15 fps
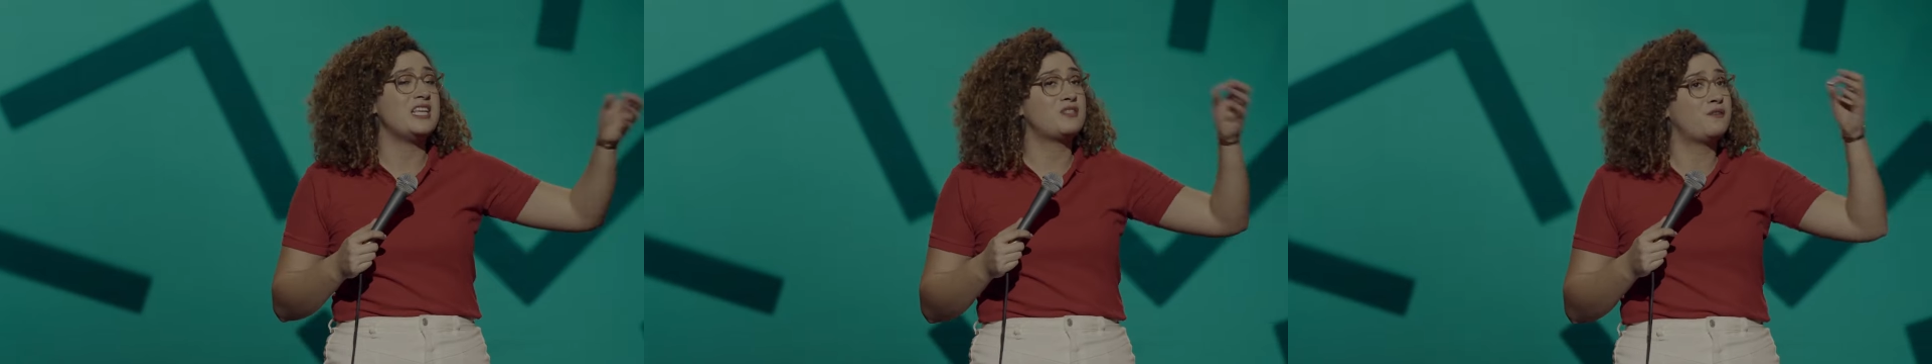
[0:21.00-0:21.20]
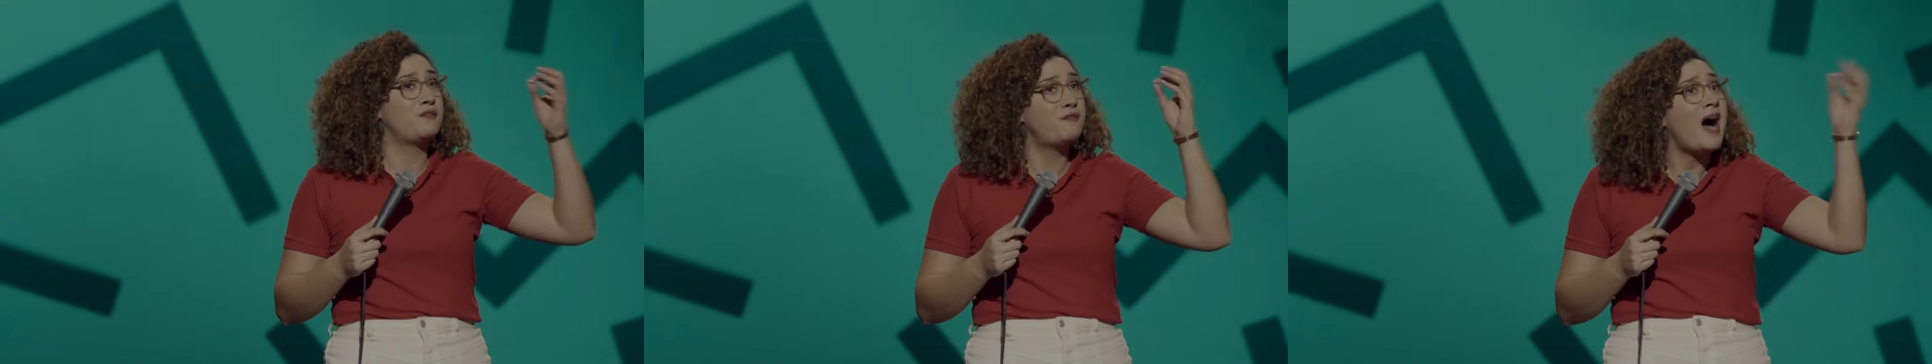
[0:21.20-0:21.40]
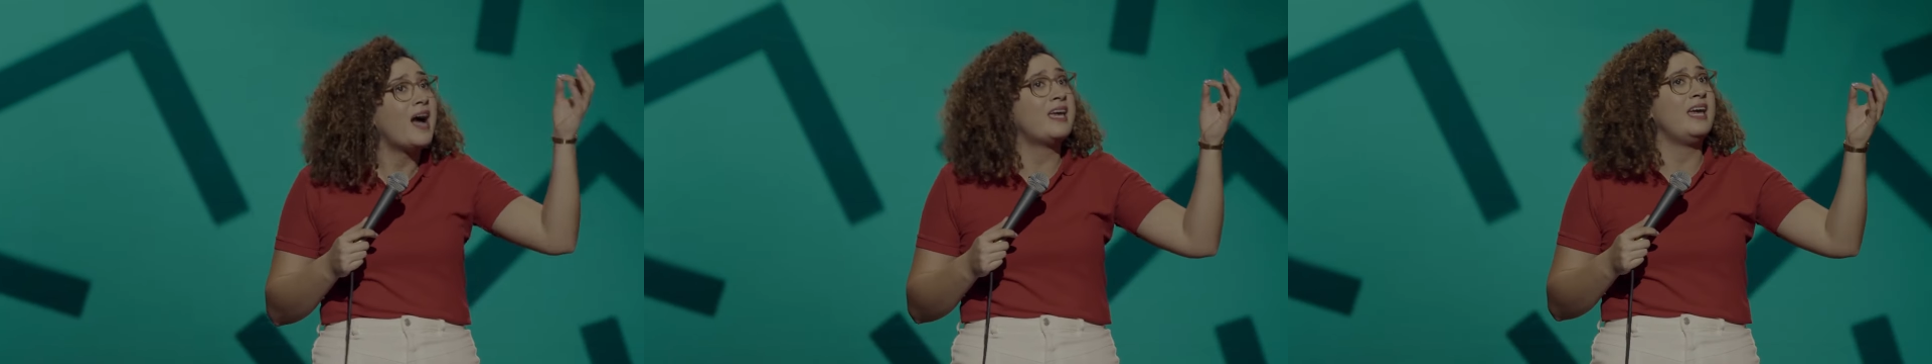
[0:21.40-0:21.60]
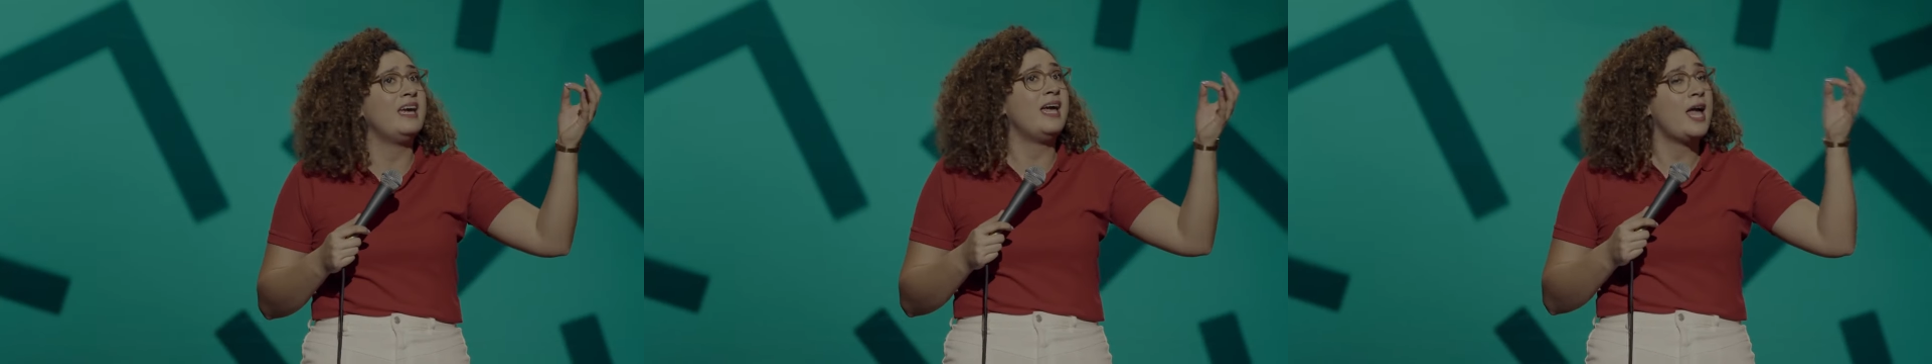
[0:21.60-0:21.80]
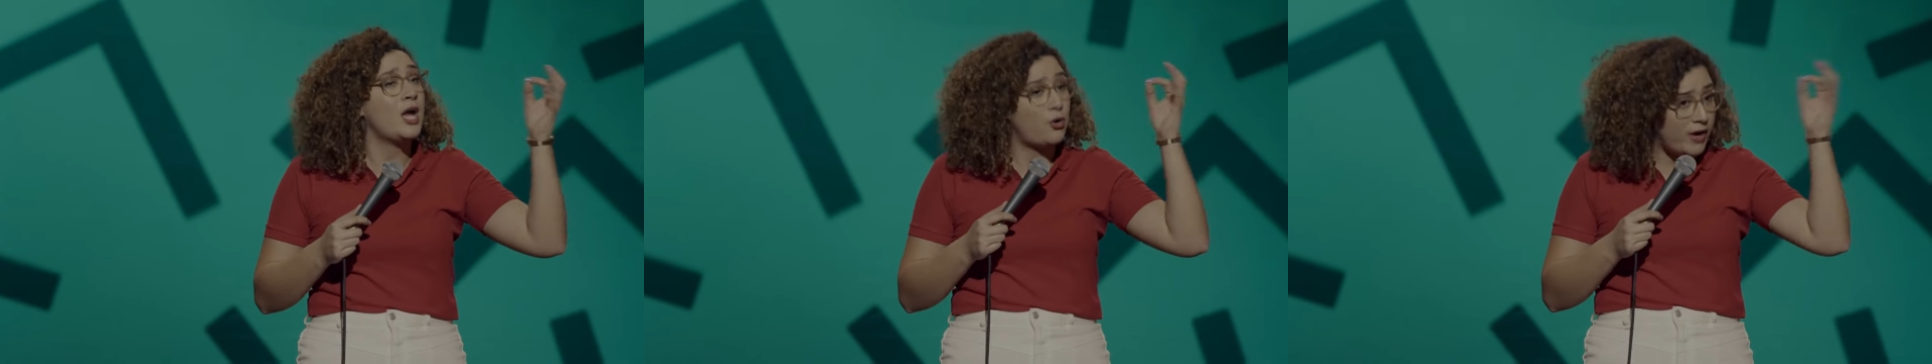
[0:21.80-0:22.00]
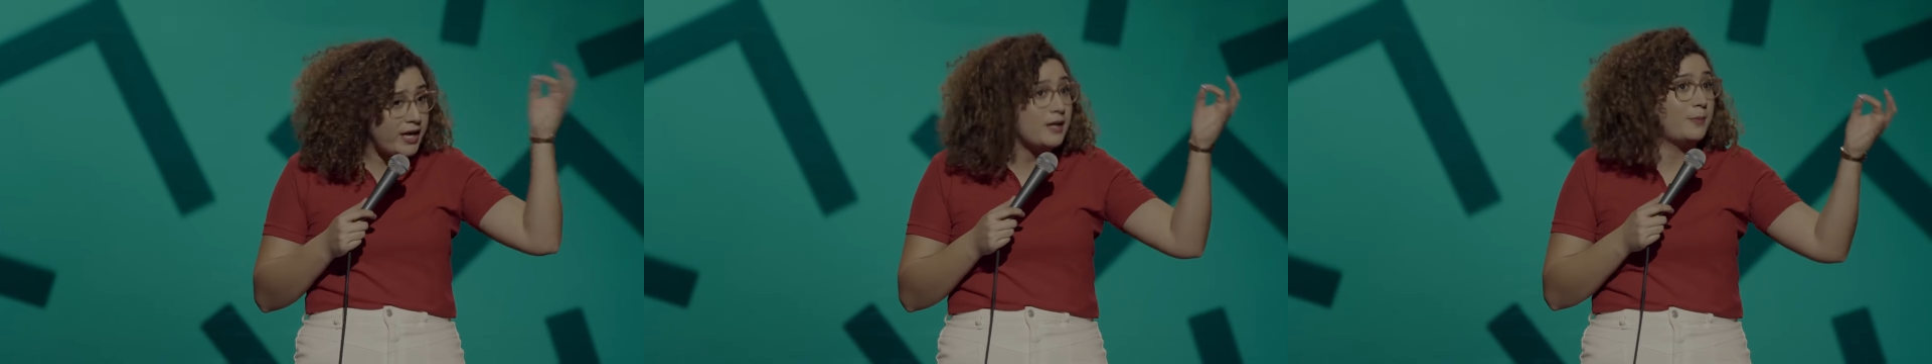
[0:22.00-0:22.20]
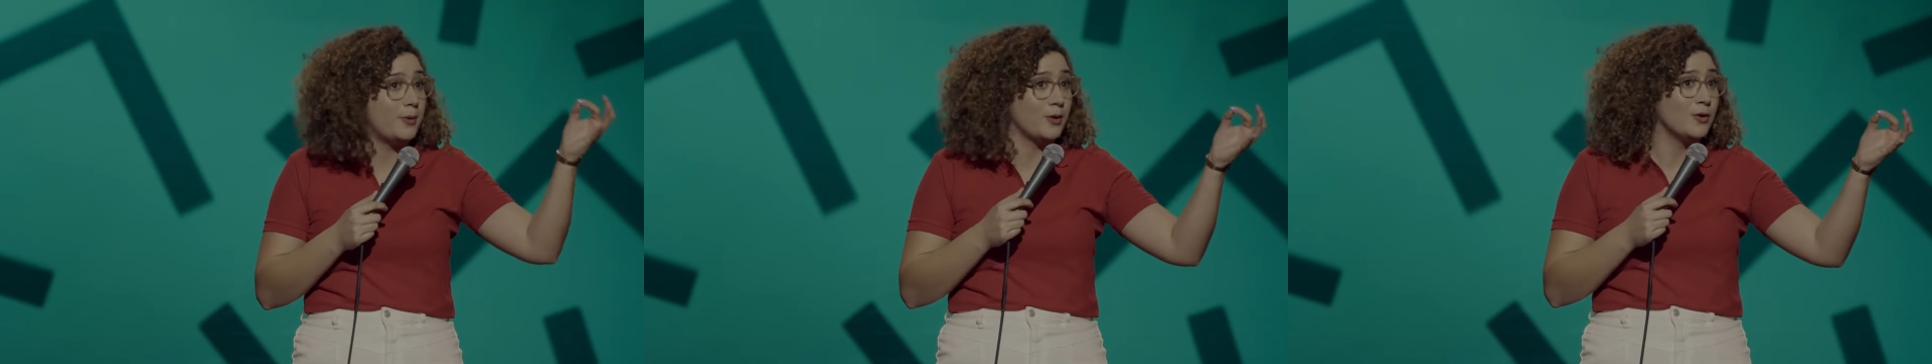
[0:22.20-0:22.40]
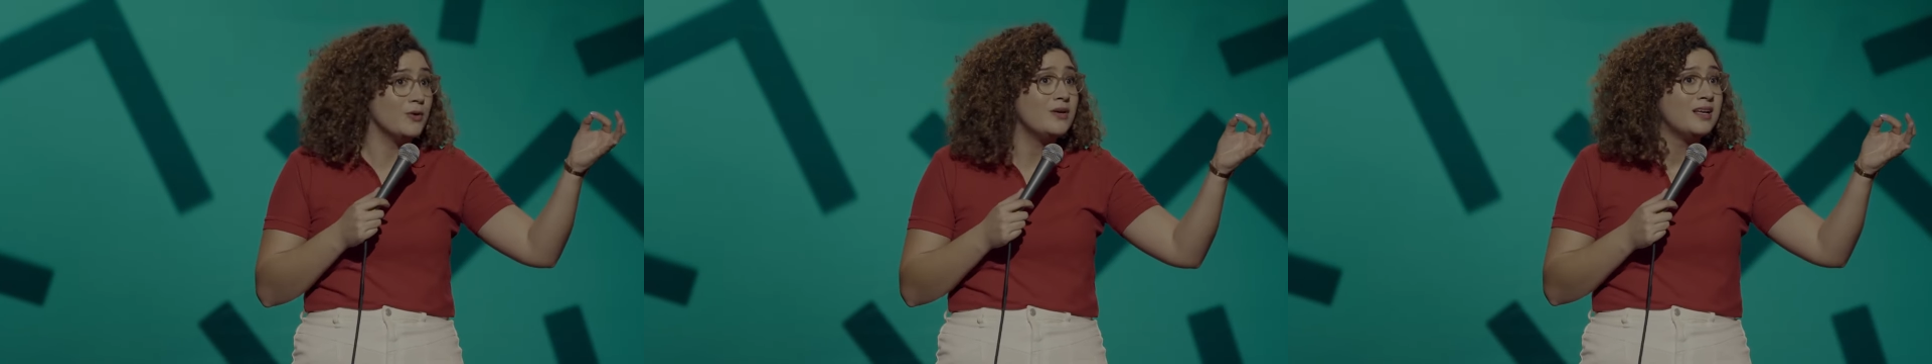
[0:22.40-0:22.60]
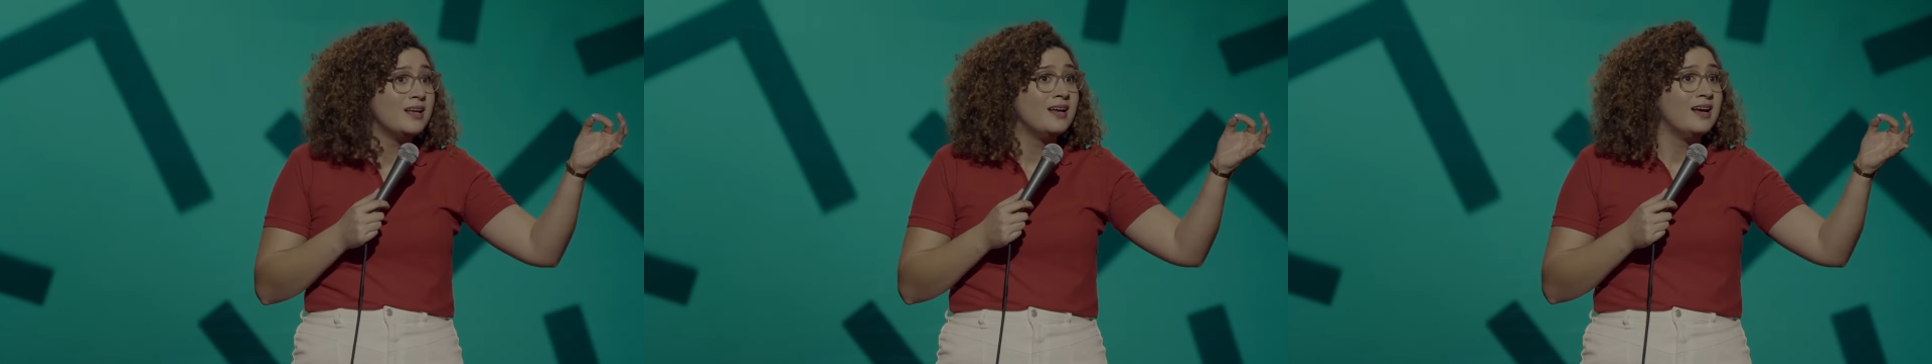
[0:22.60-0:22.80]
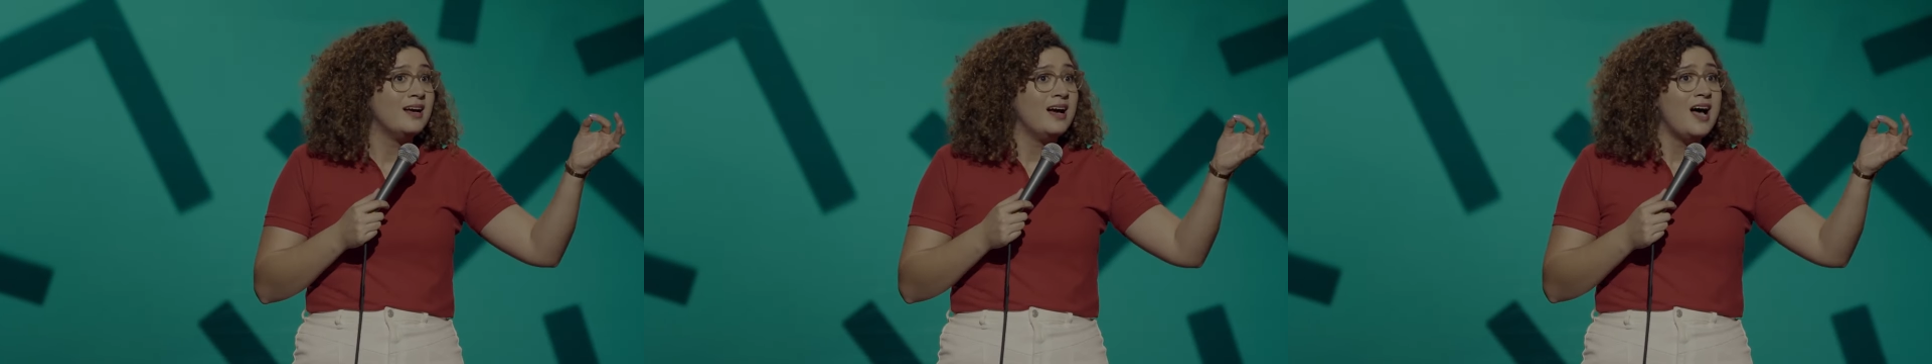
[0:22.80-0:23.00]
is f***ing incredible,
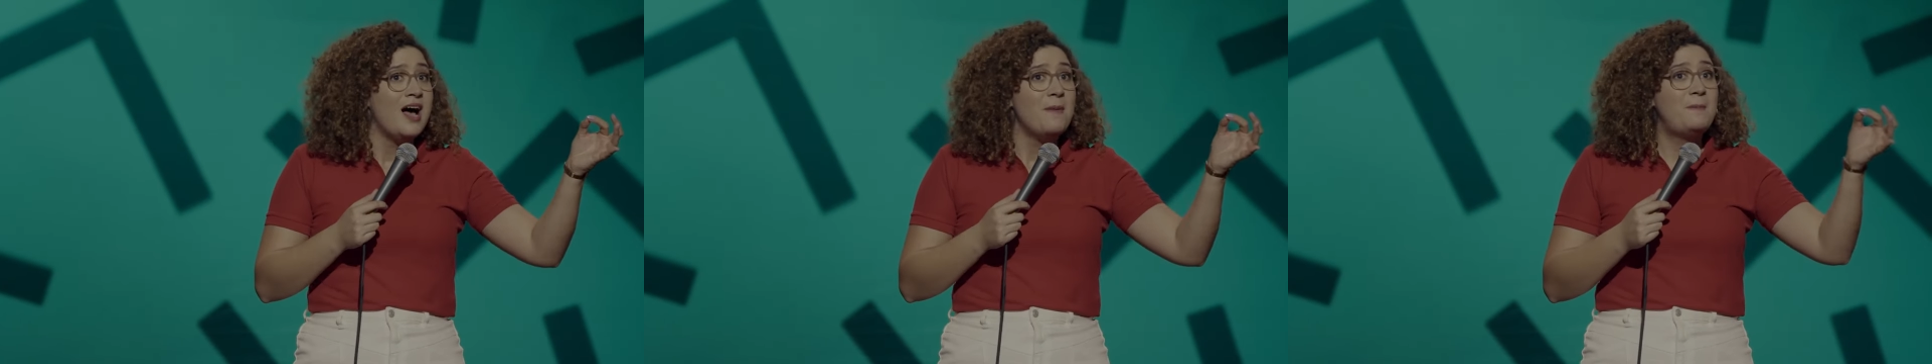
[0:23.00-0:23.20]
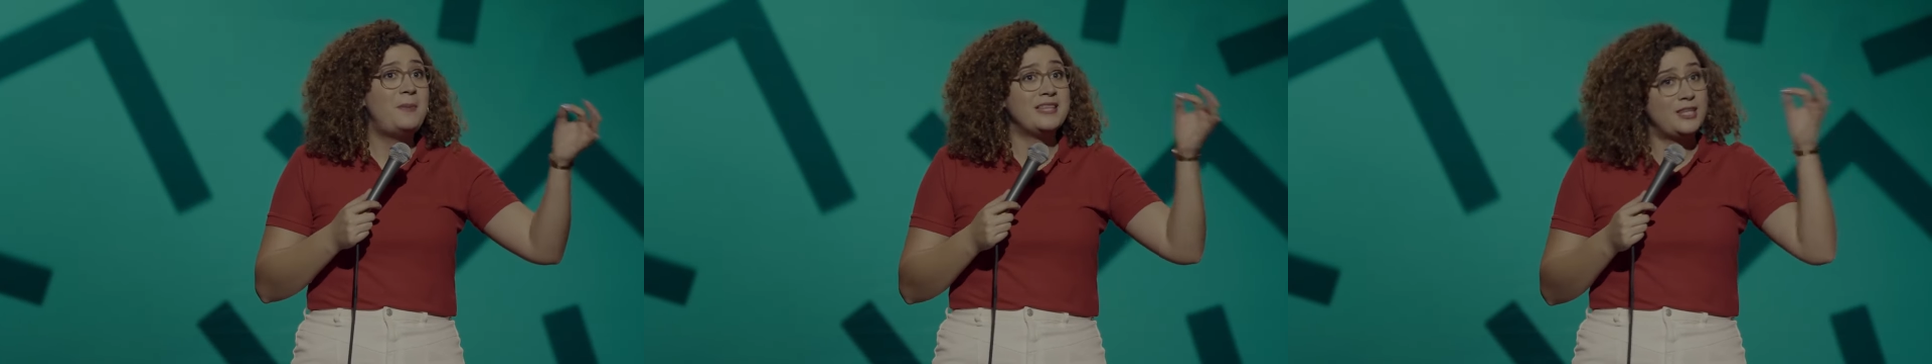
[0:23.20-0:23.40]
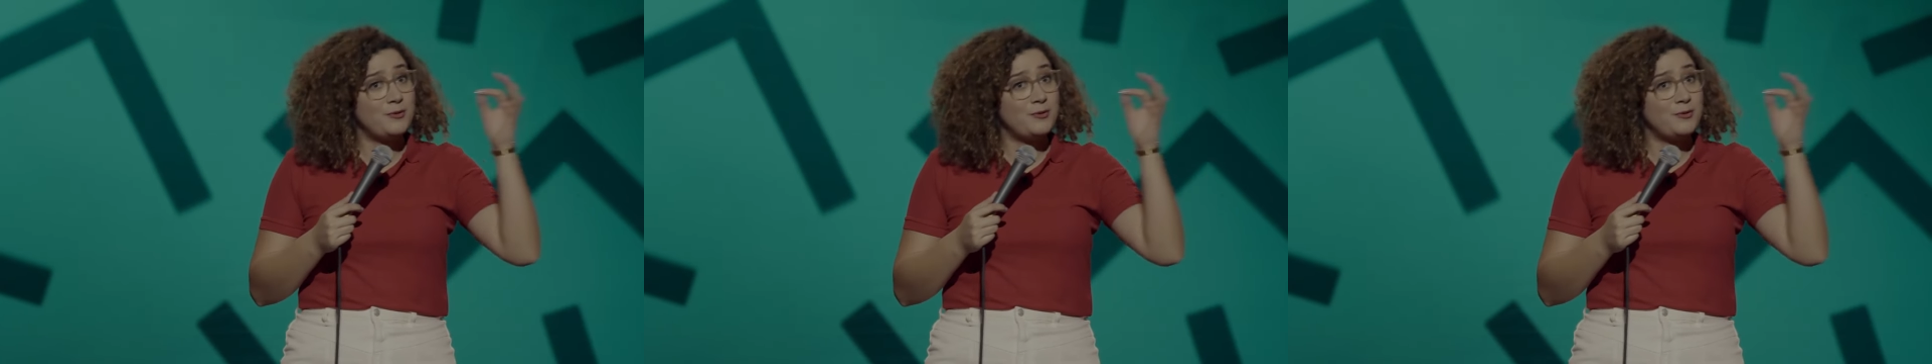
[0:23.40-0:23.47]
but